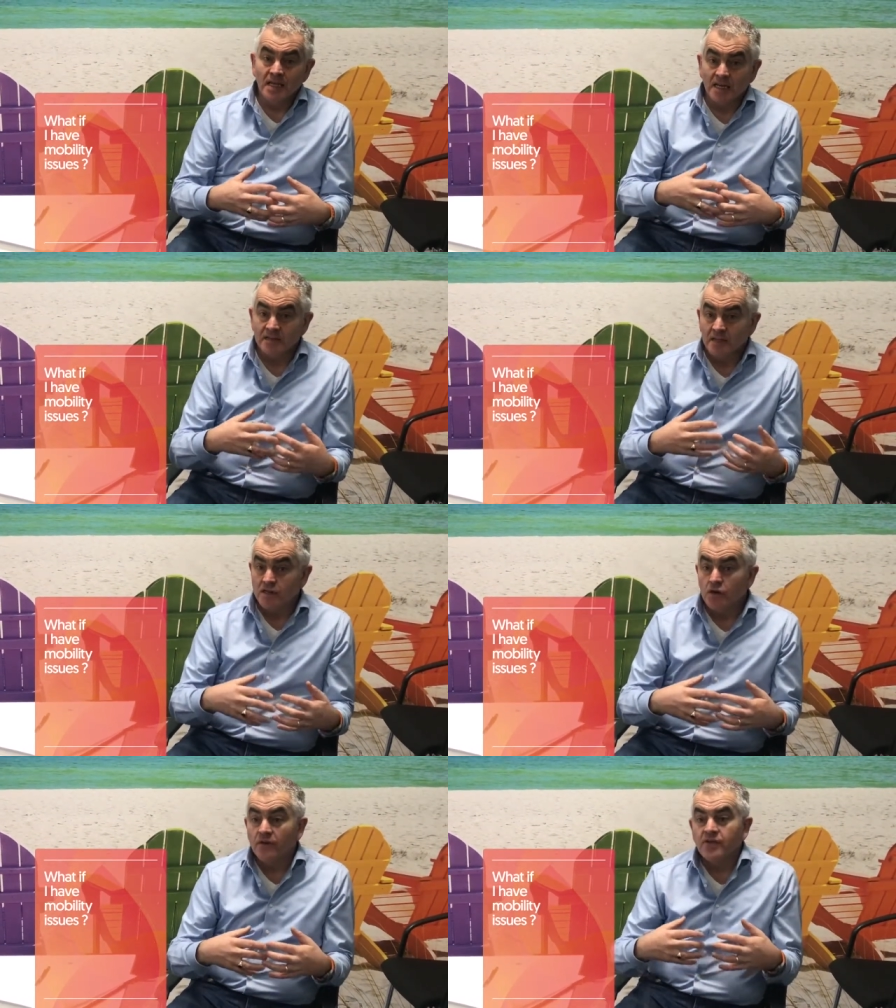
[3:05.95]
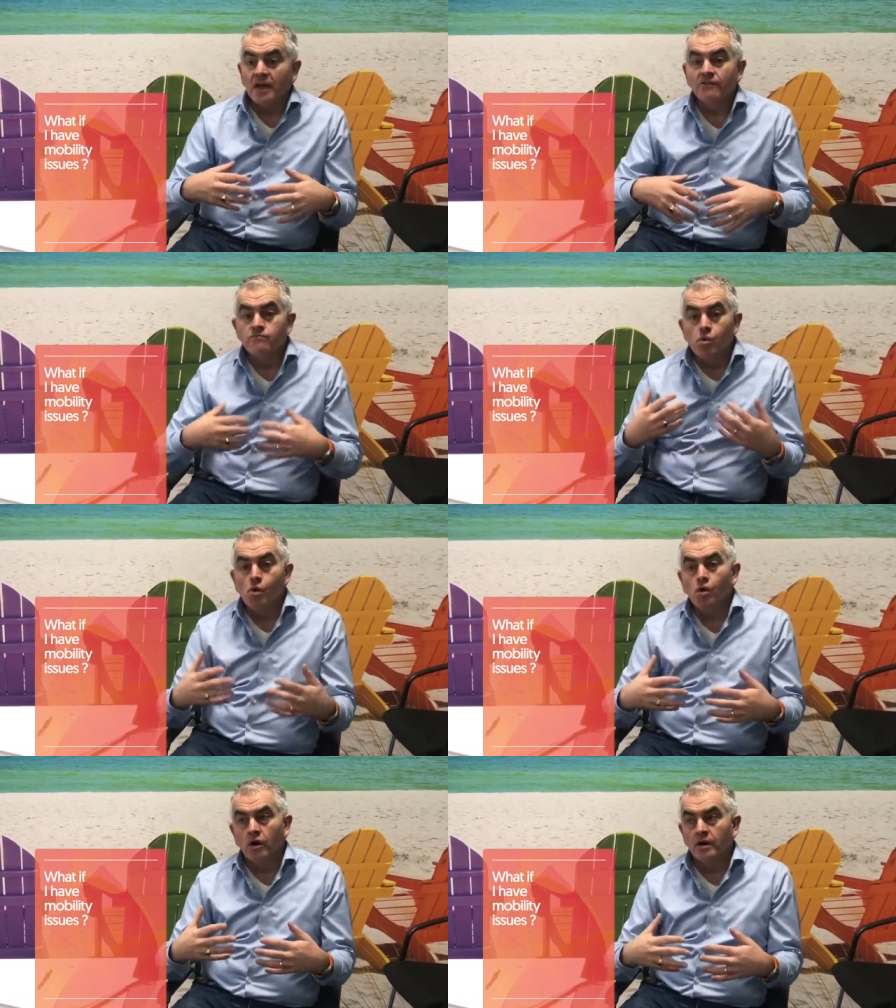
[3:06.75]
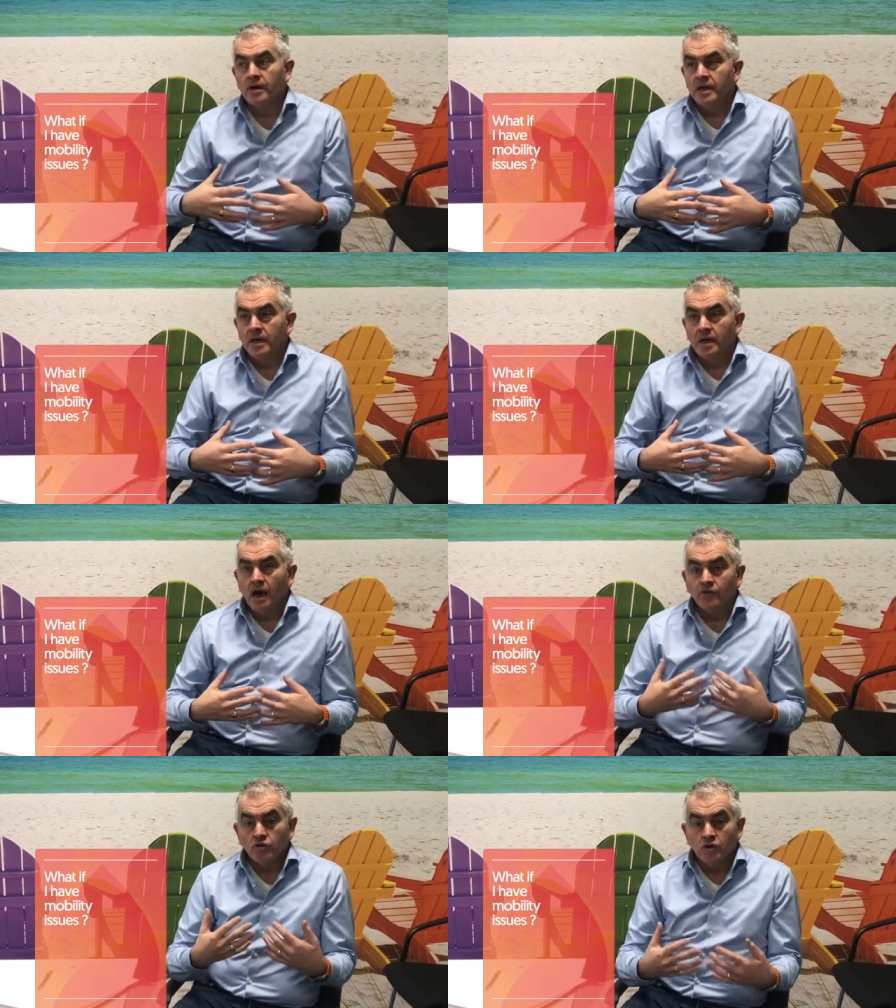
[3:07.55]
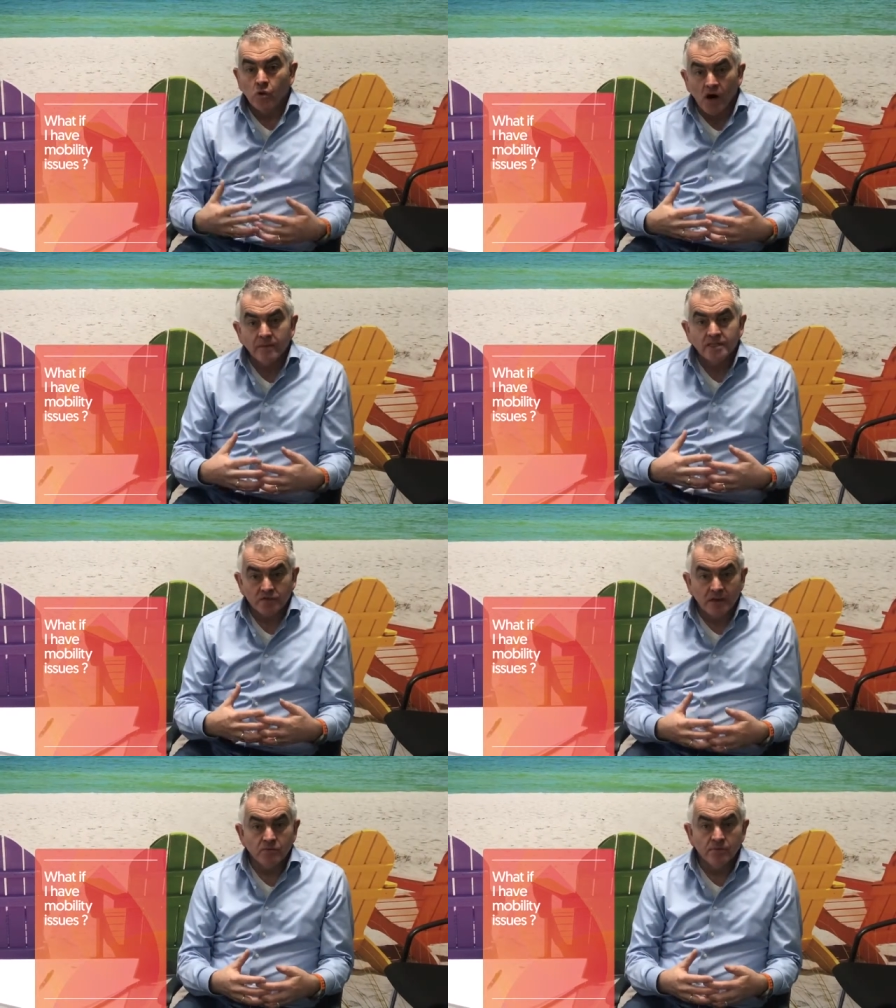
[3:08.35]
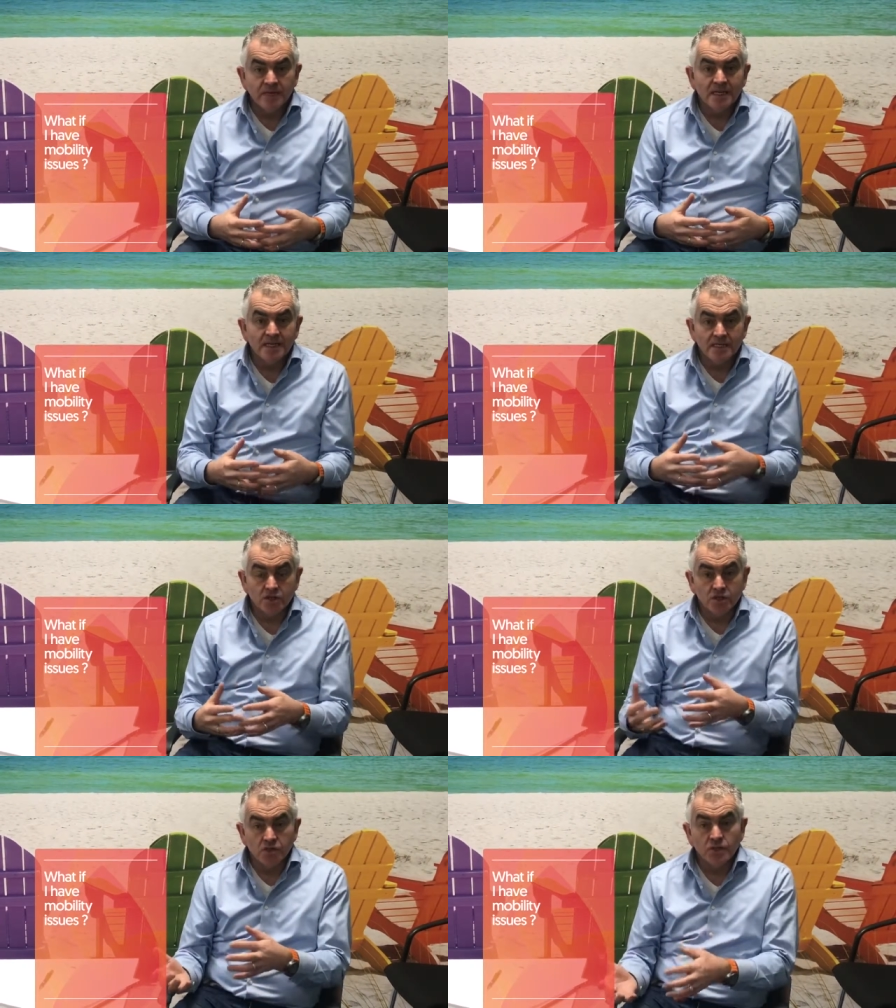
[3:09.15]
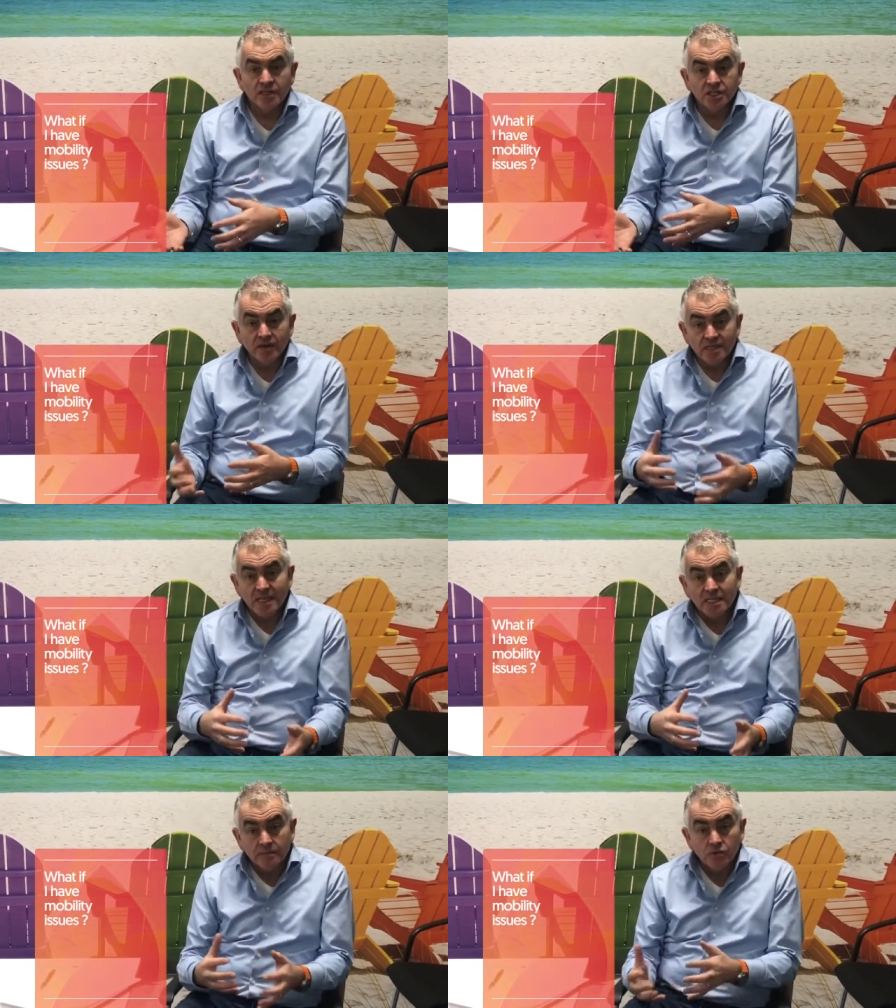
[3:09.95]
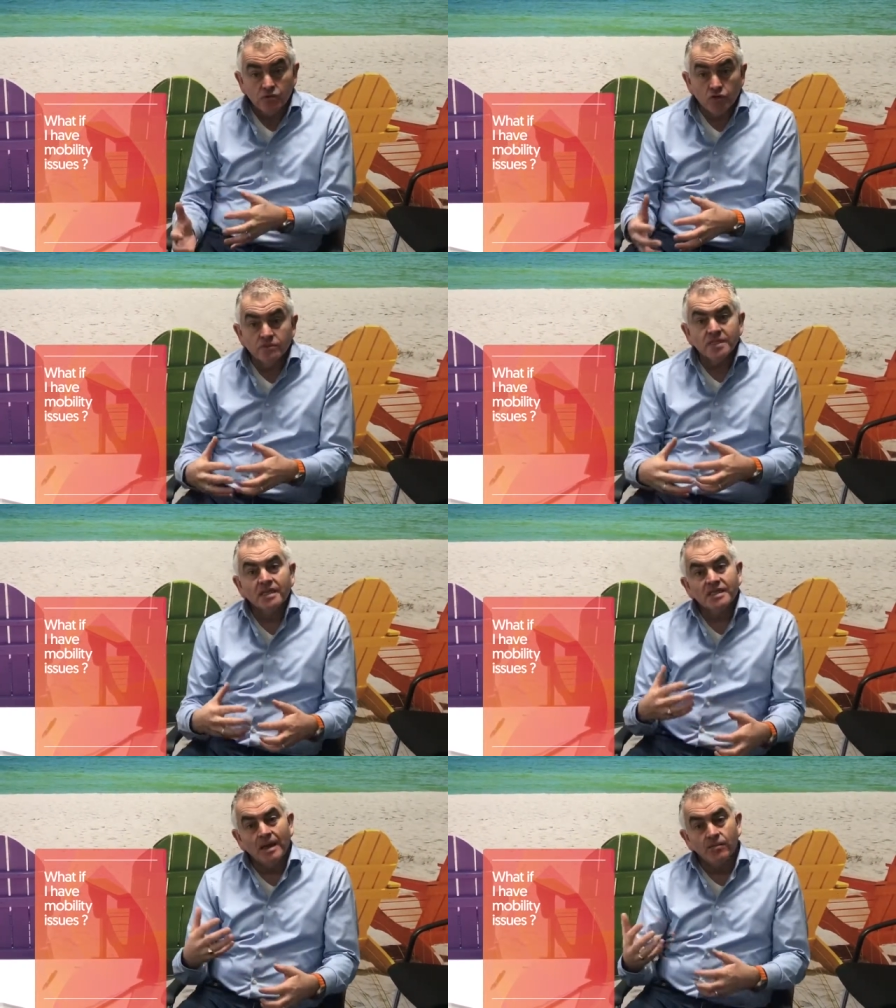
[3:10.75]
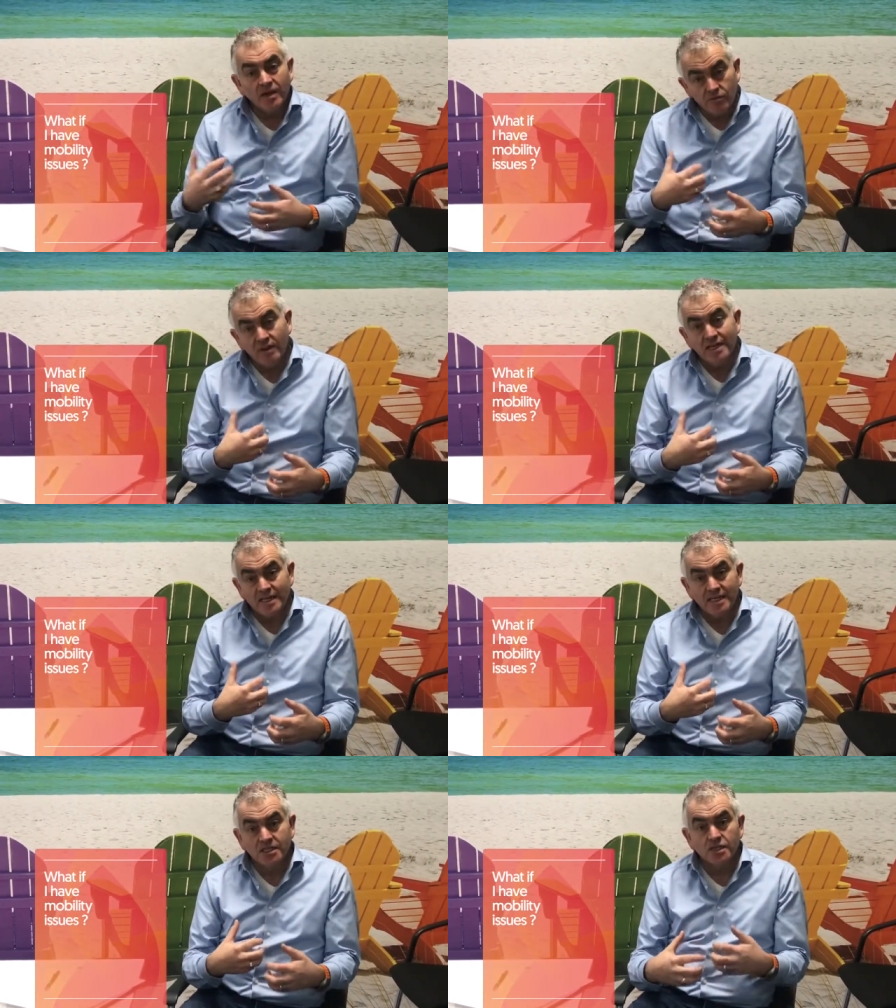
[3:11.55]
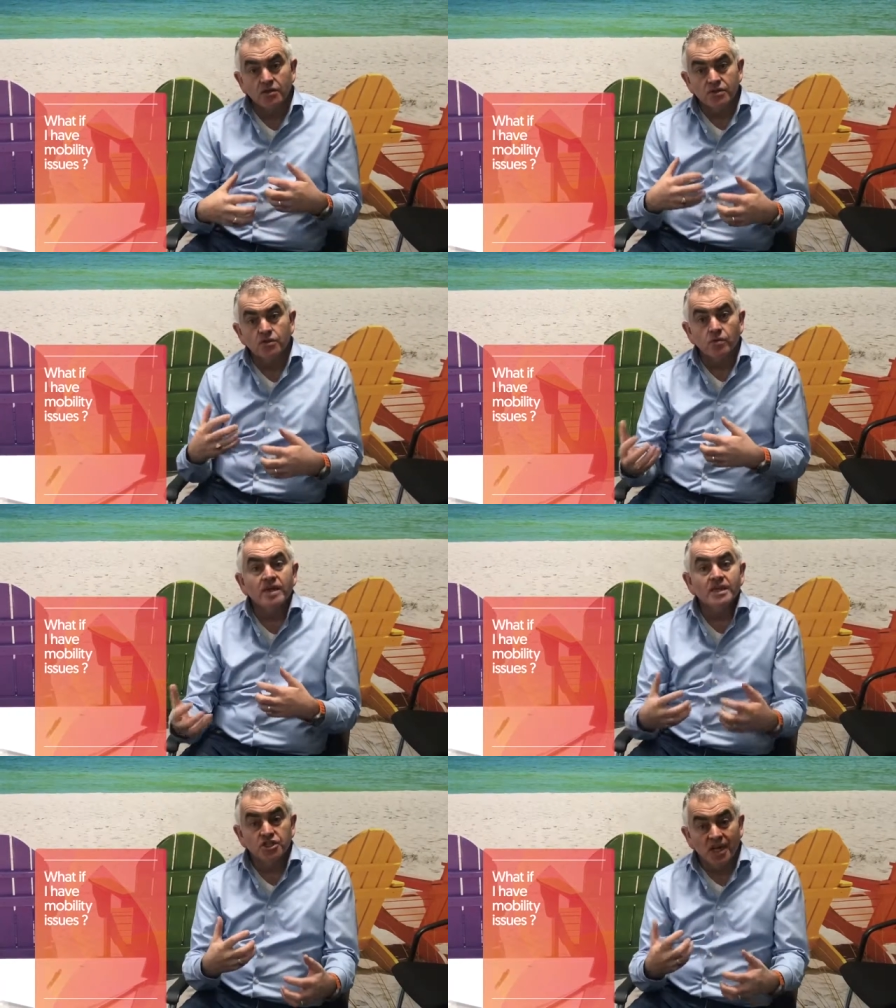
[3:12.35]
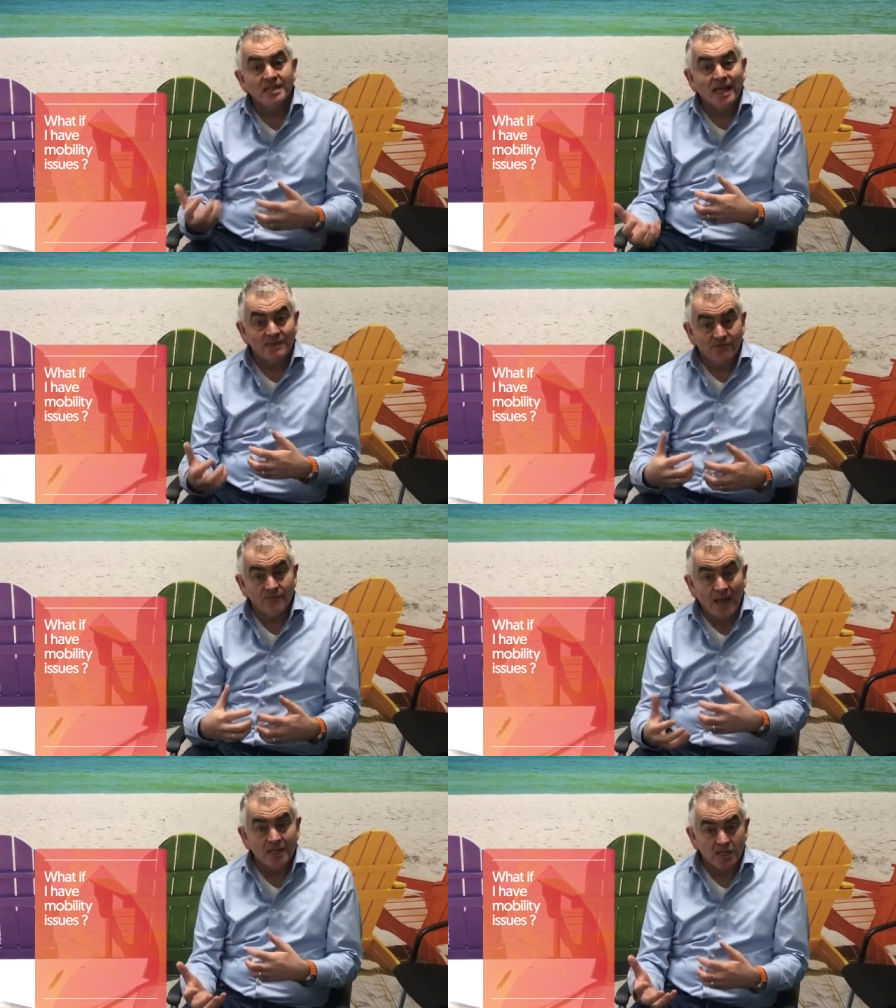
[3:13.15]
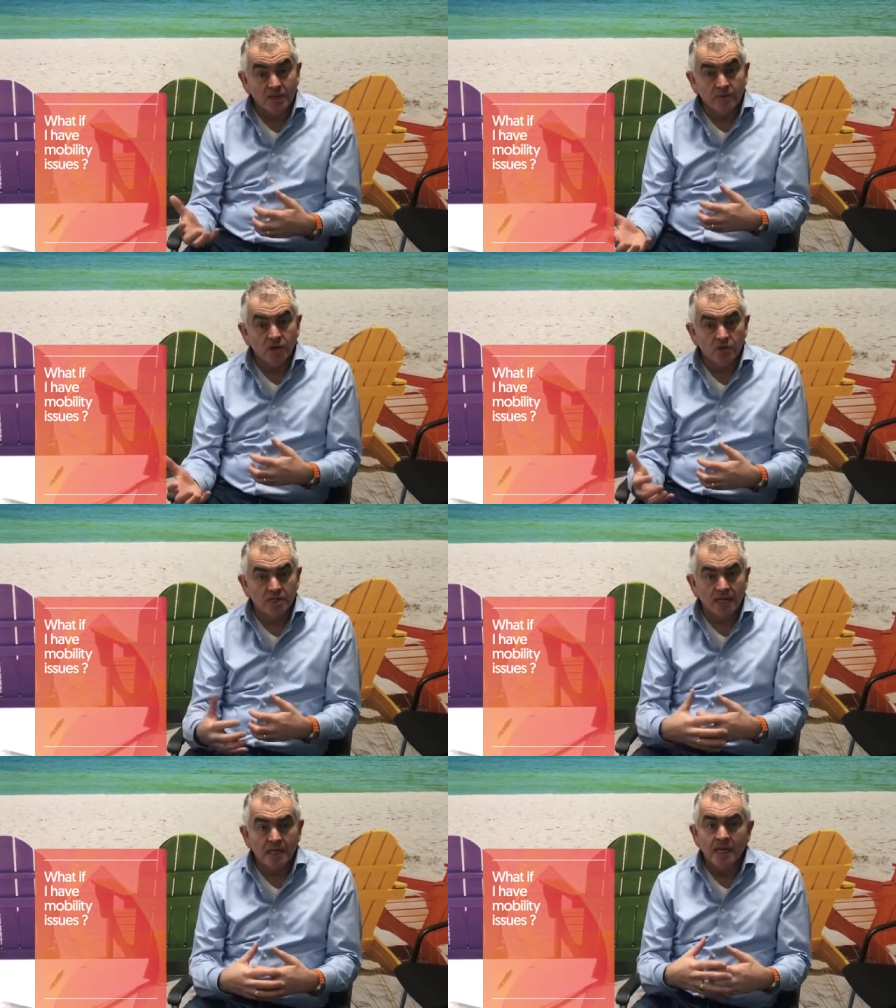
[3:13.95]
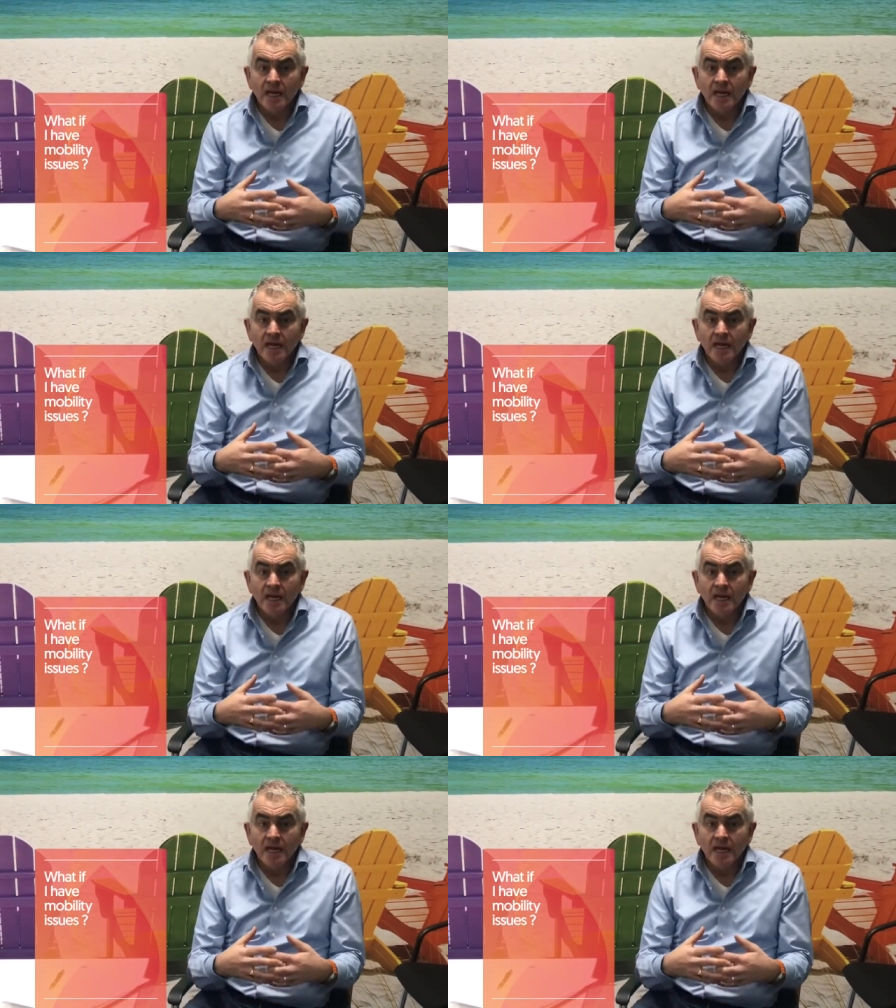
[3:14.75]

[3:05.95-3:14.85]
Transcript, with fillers: can, you know, if they have more of a requirement around mobility, such as wheelchair accessible rooms, then we really need to know so that we can check that actually with the hotel.